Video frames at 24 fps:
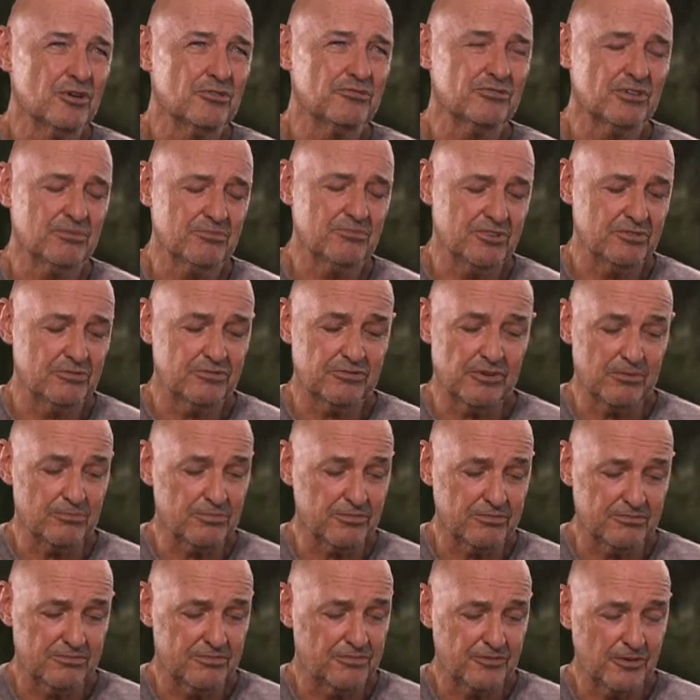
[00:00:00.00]
know, from
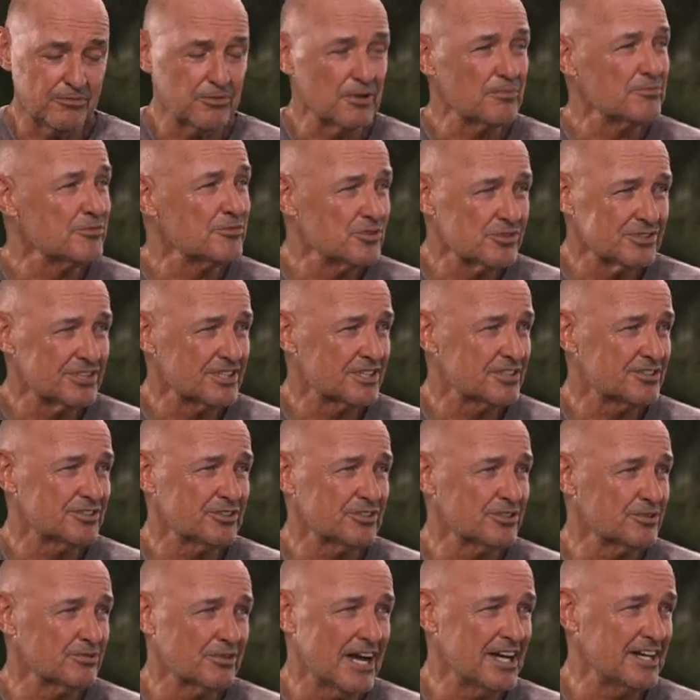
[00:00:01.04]
the music
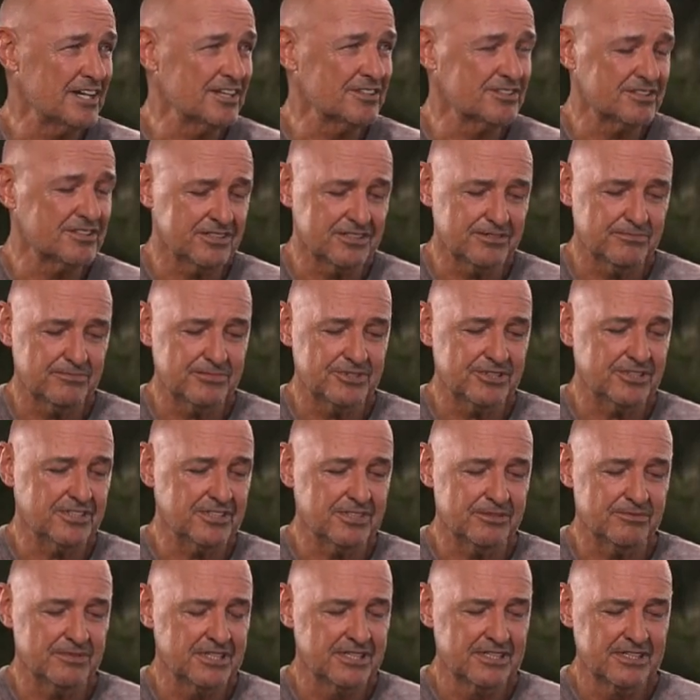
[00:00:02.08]
to the writing to
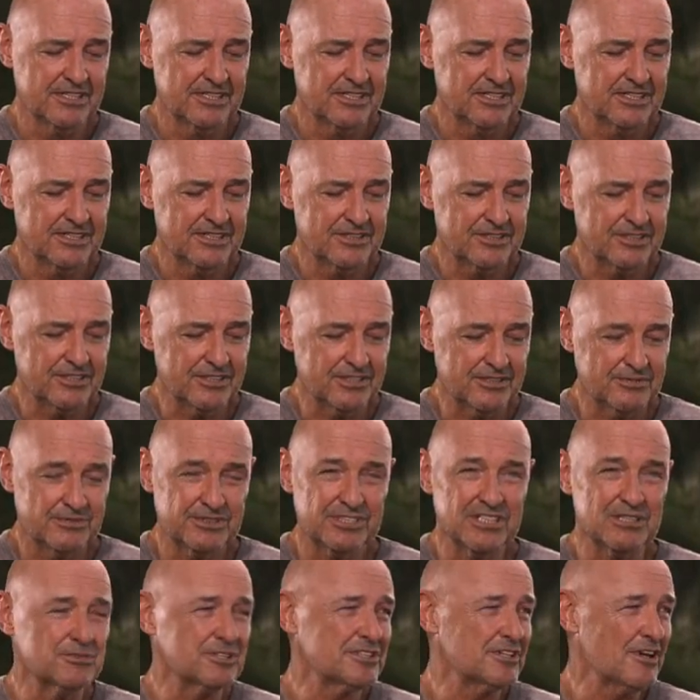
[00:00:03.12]
the
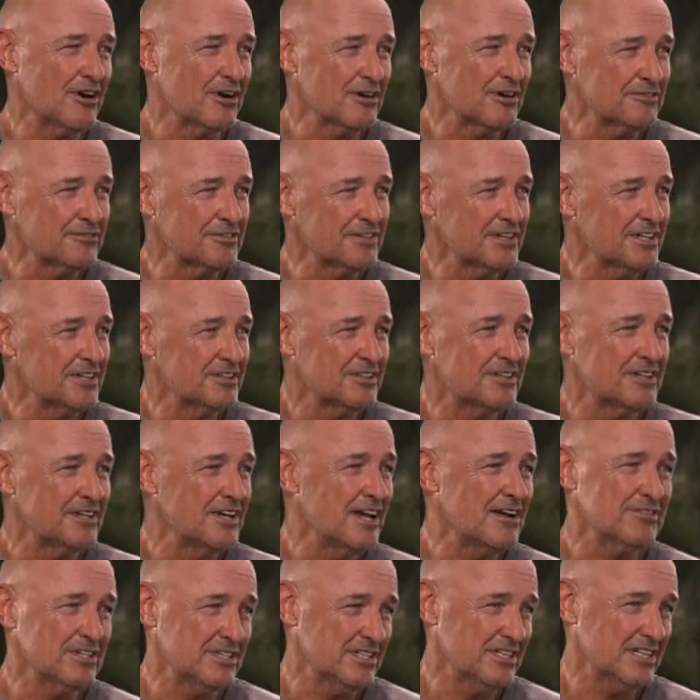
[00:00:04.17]
cinematography
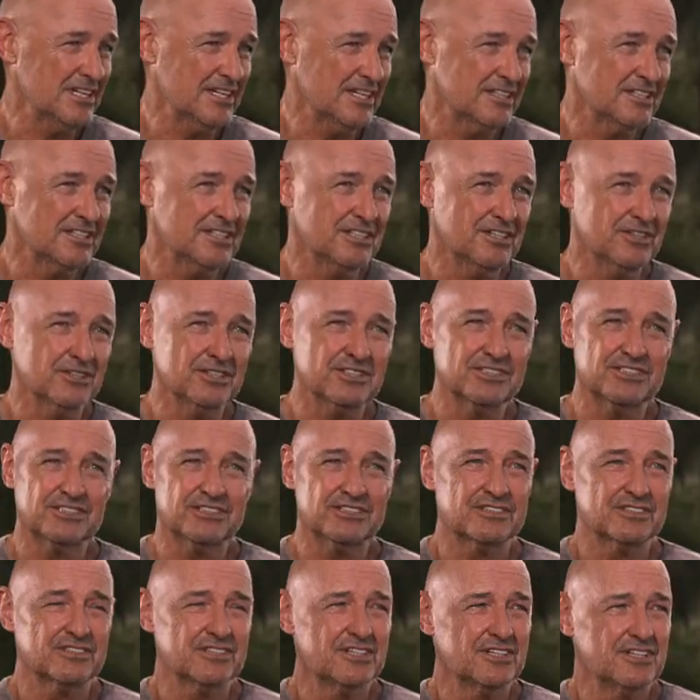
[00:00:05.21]
to everything. You know,
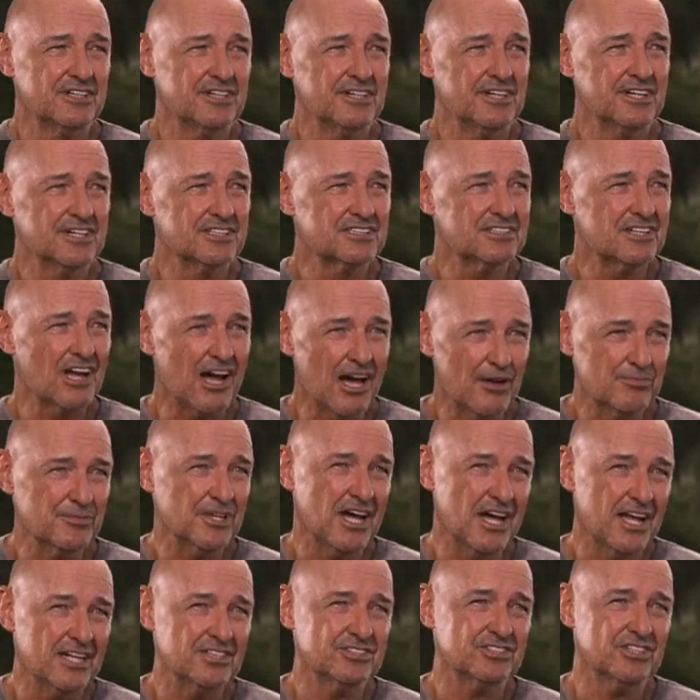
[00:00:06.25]
it's top
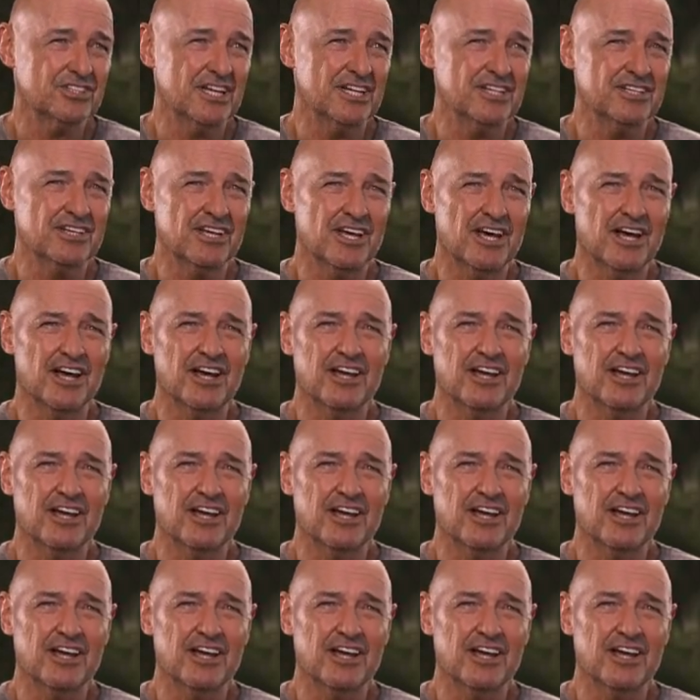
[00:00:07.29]
notch, and